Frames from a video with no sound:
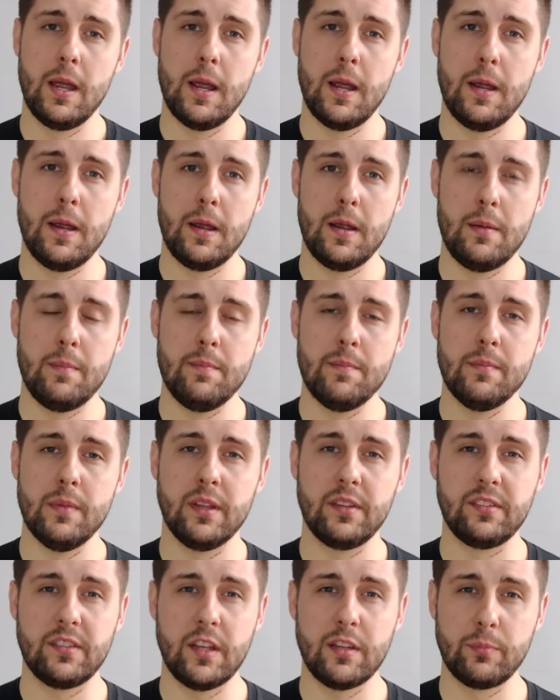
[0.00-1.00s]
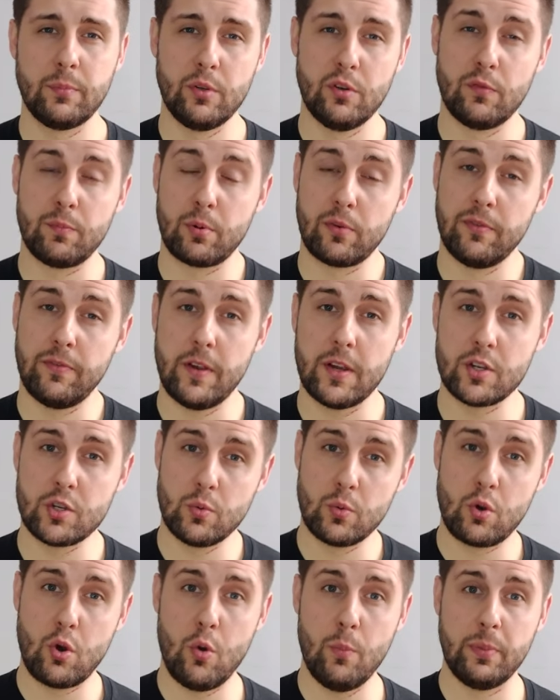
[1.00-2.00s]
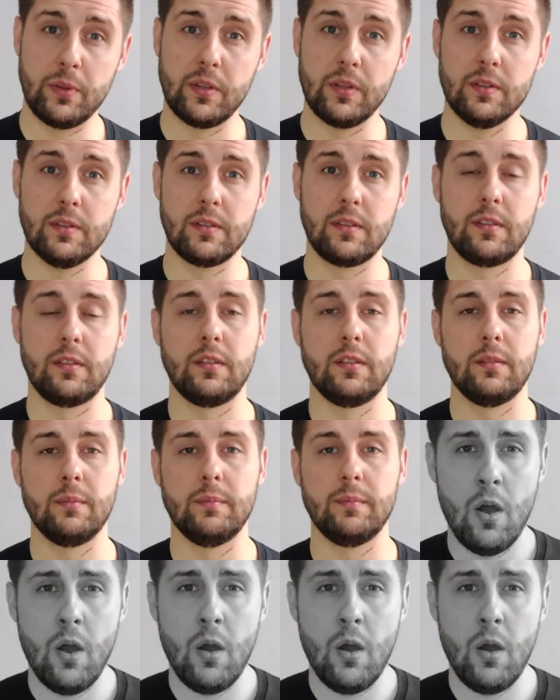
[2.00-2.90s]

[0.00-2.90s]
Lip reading: assessment of professional competence.